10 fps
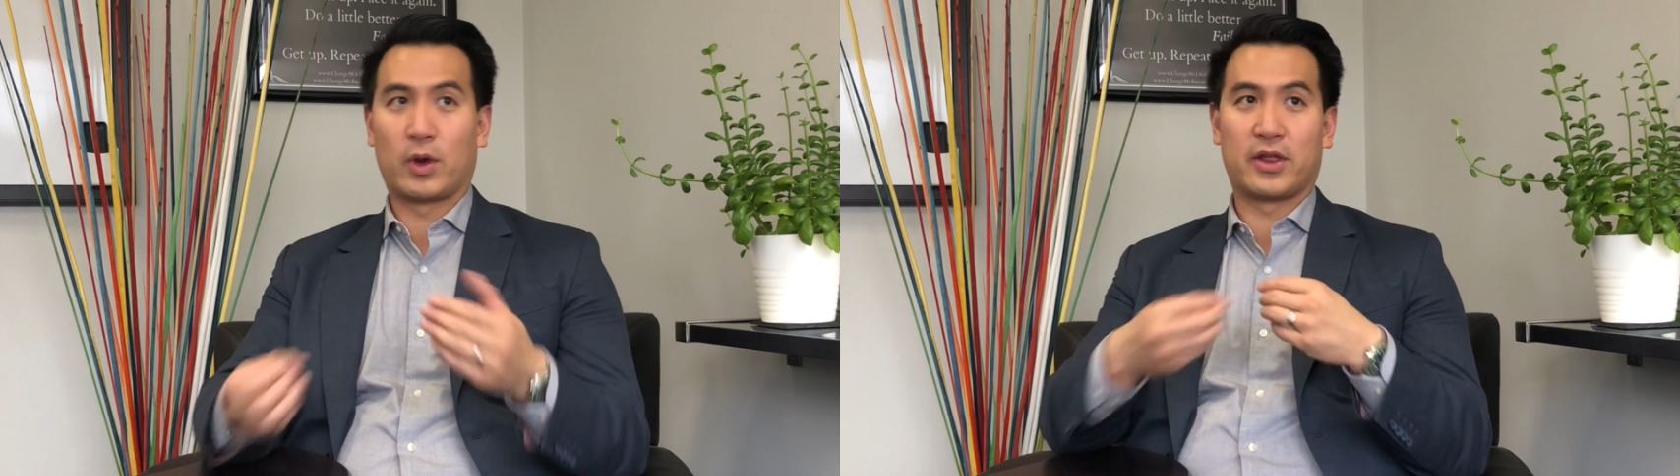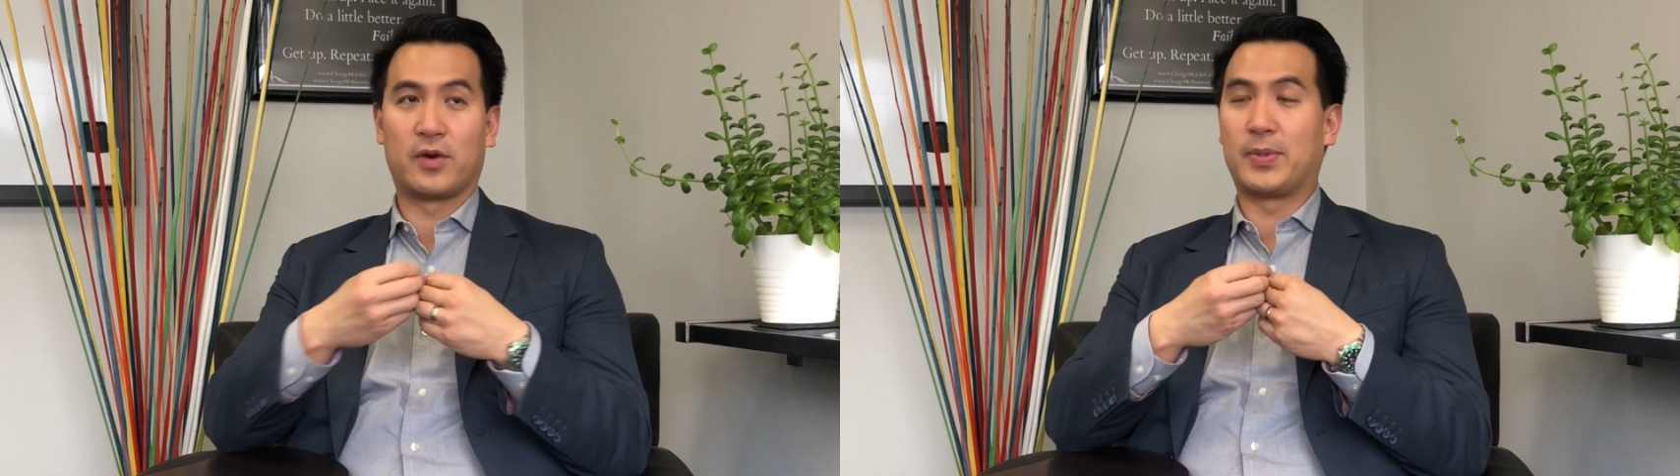
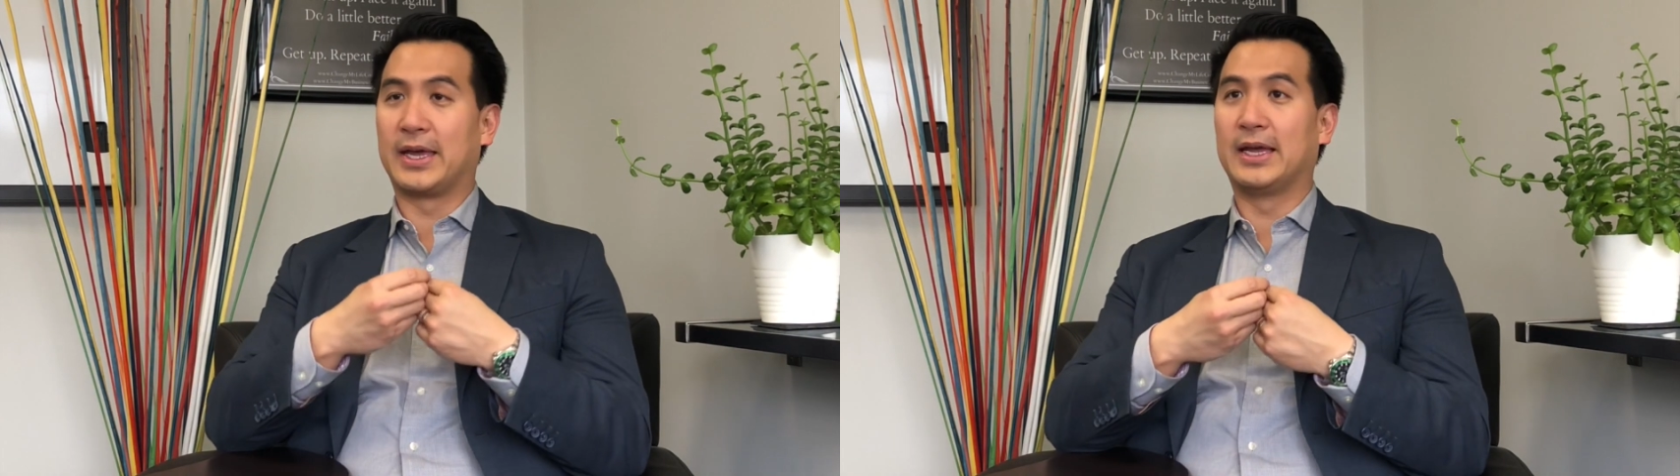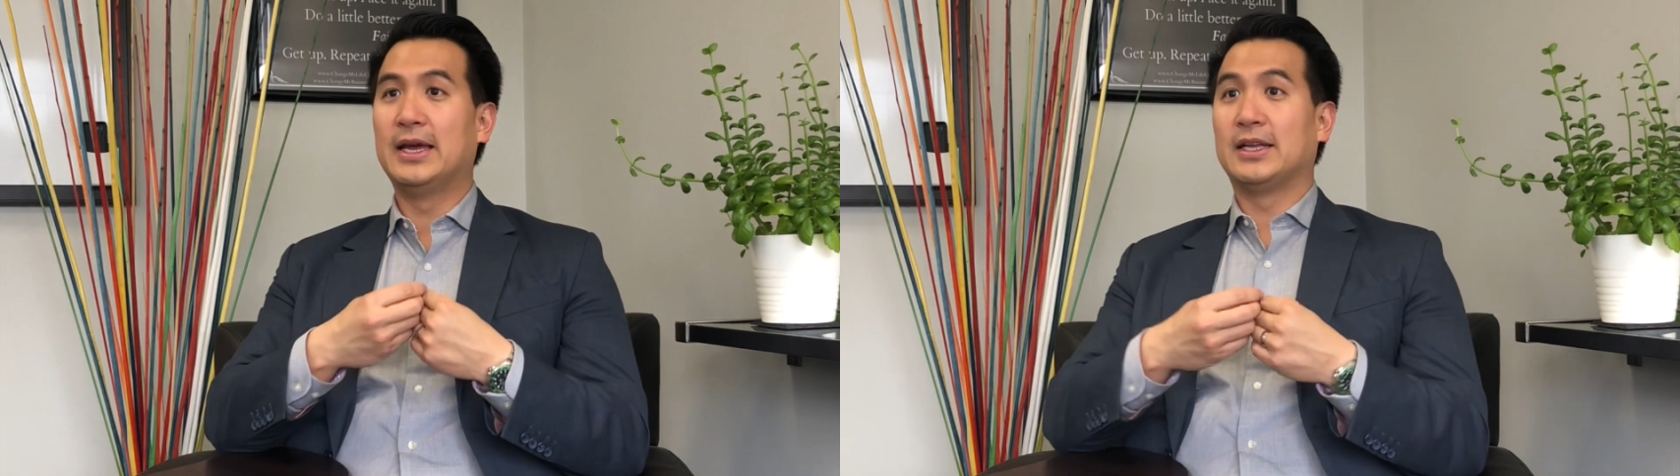whether it
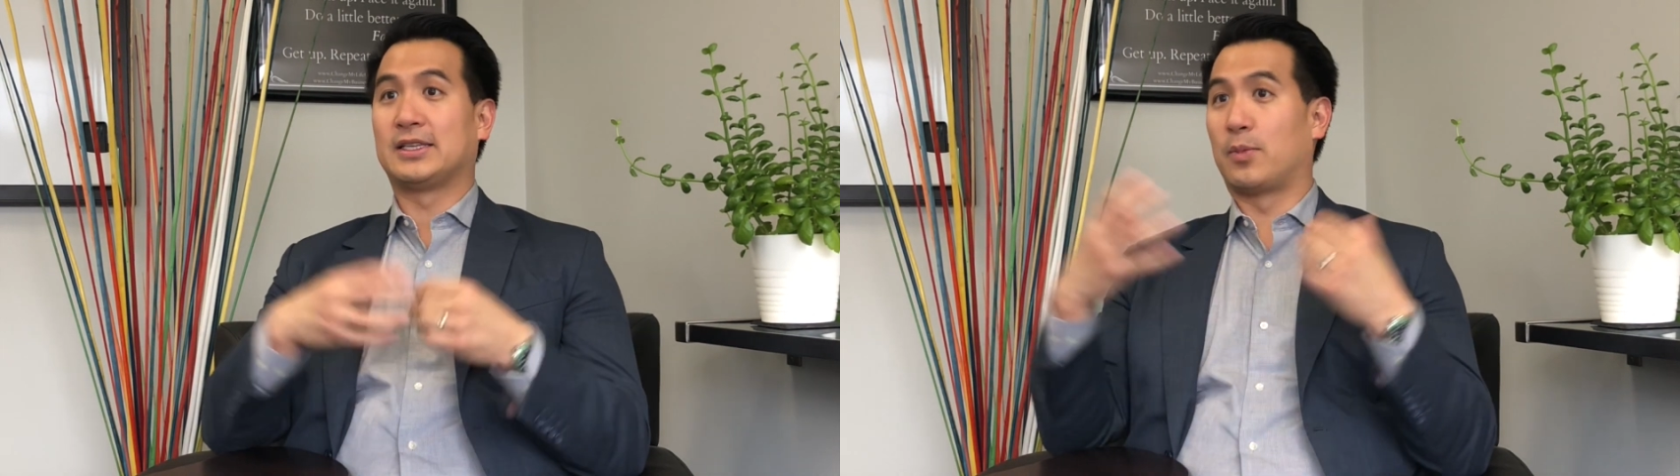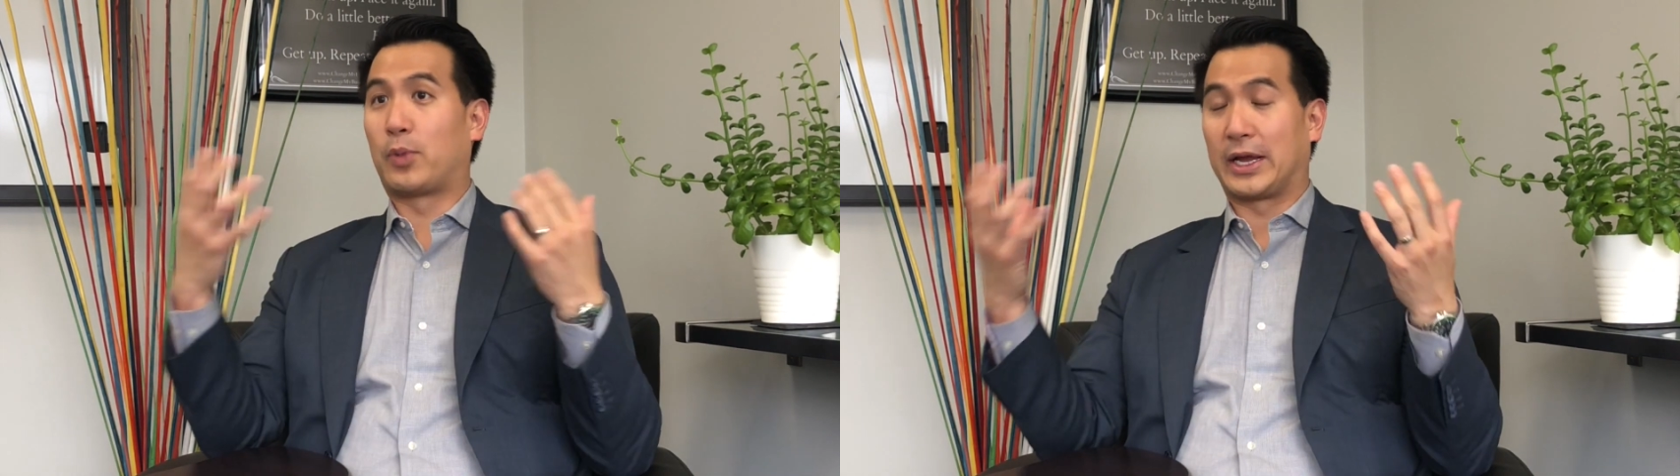be
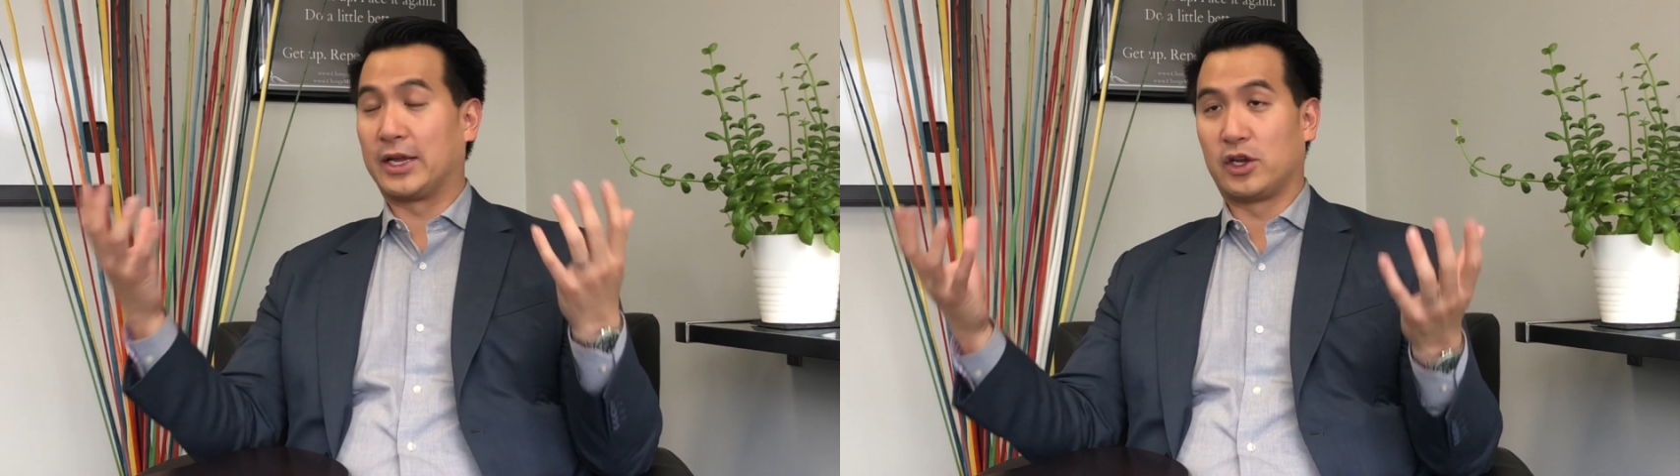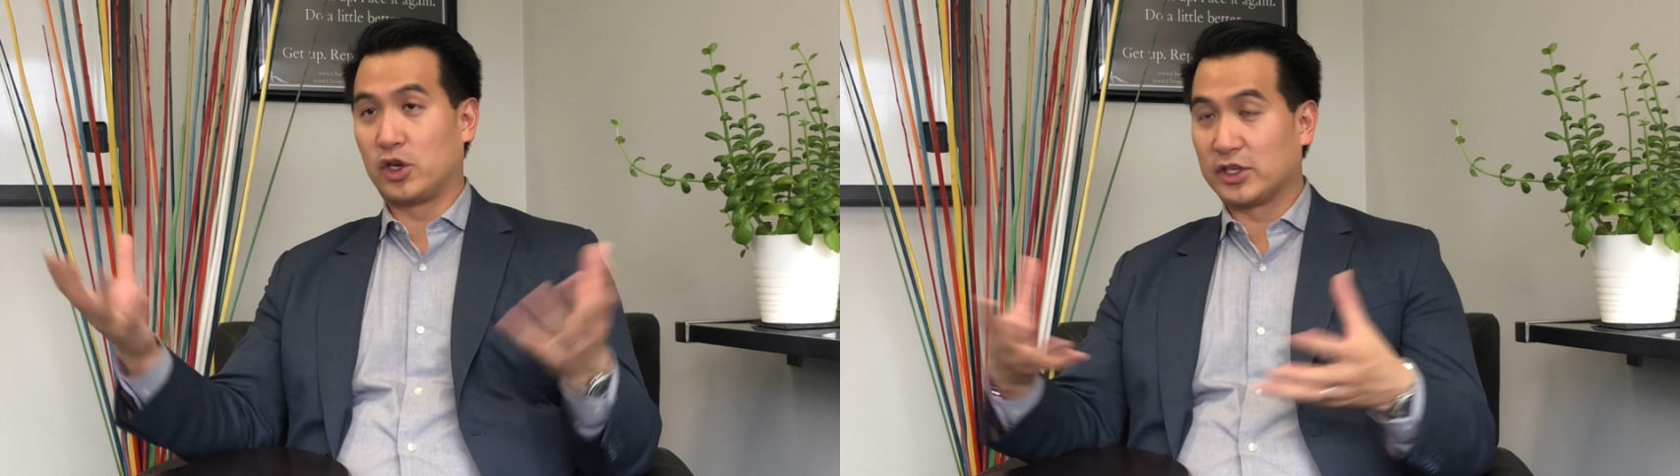to
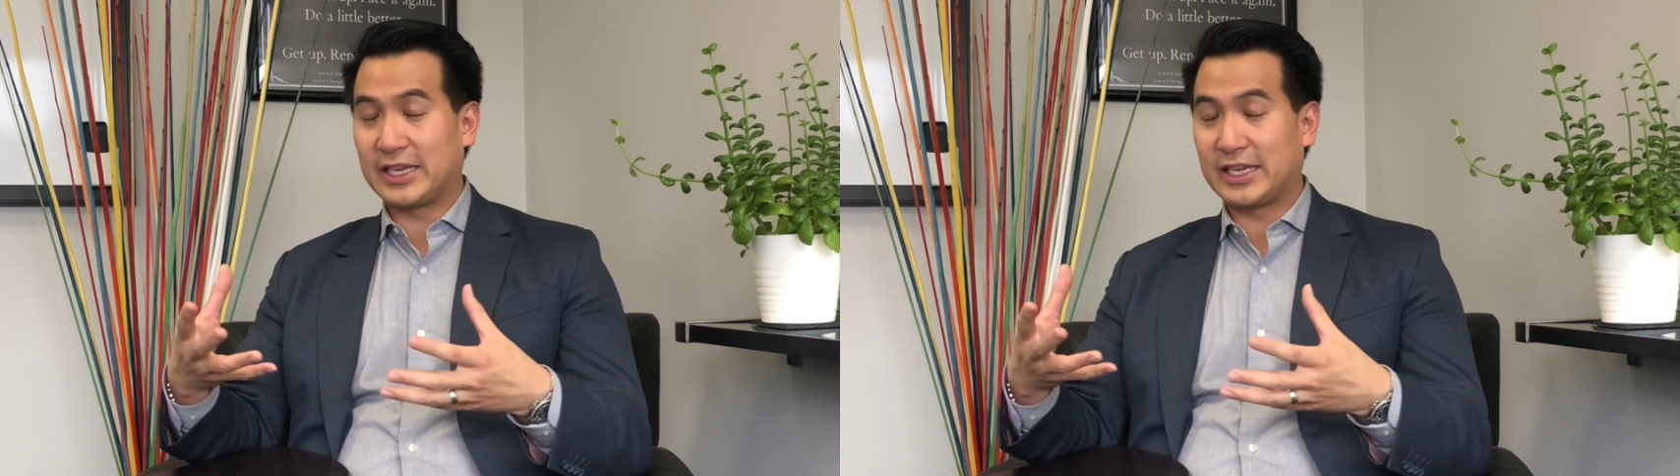bring your